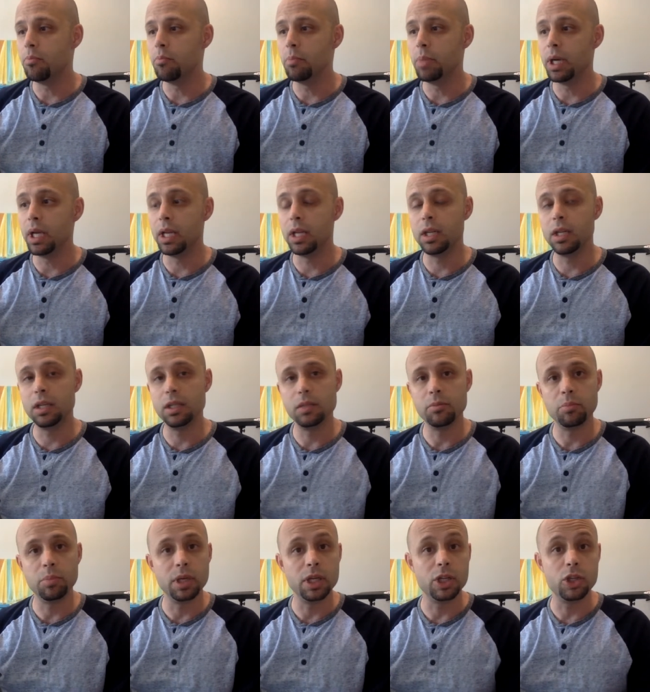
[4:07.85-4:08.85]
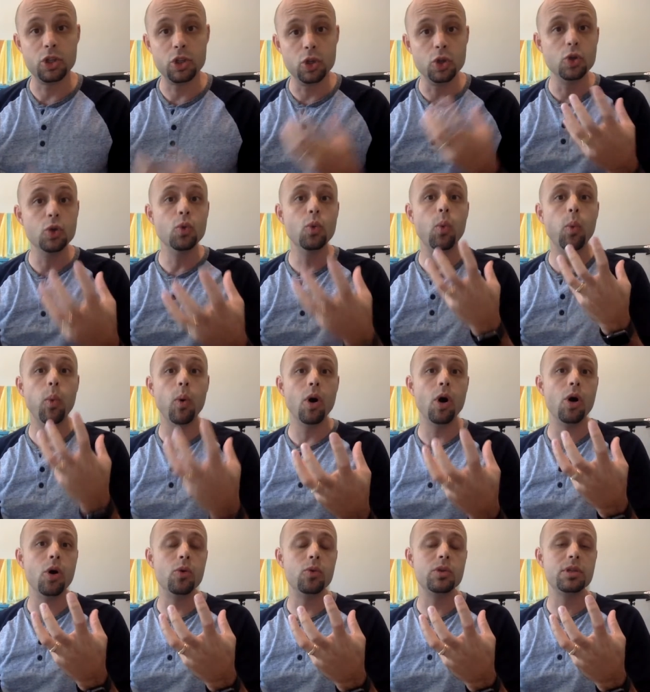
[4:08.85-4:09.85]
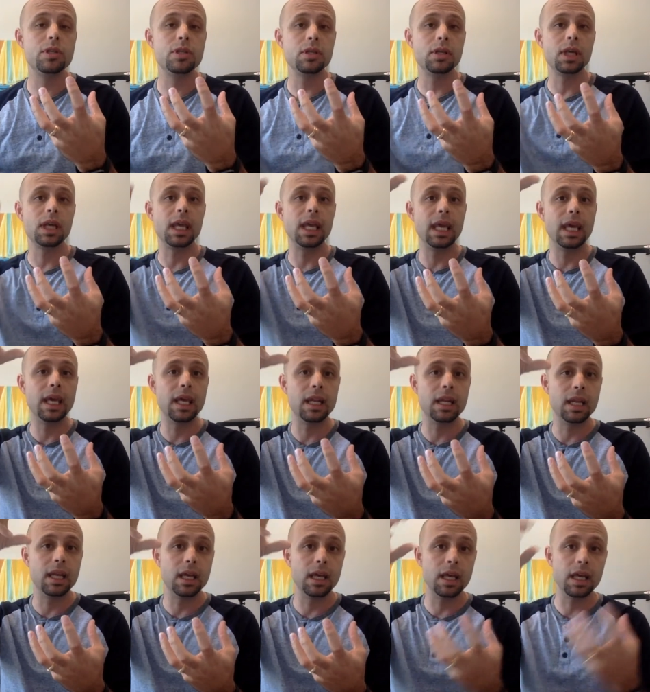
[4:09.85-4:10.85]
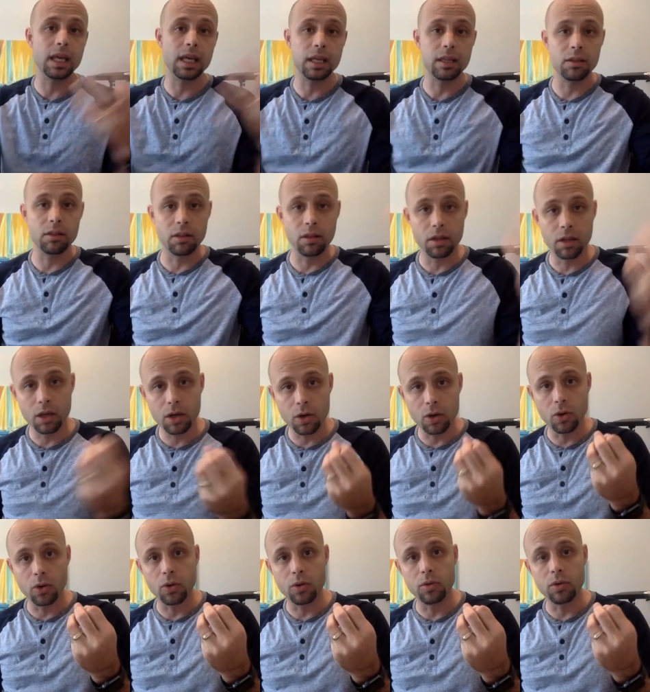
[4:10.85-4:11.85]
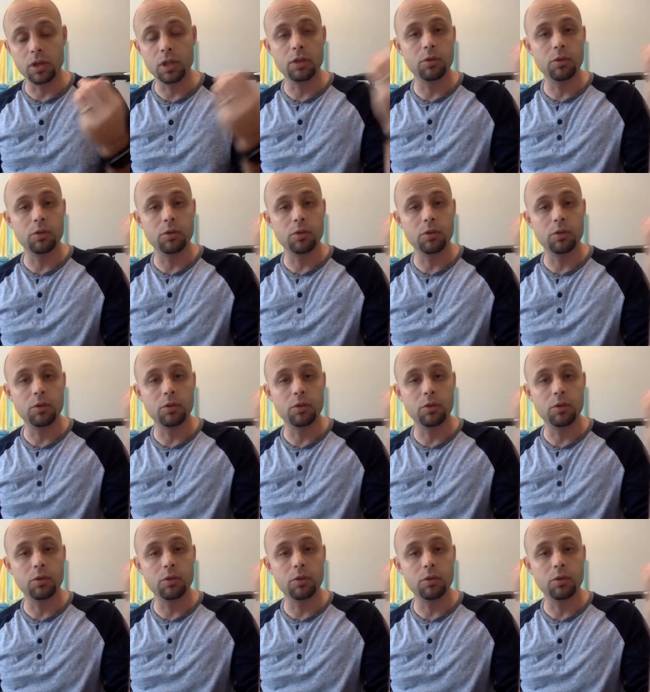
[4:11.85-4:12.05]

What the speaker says: But you won't get a loan.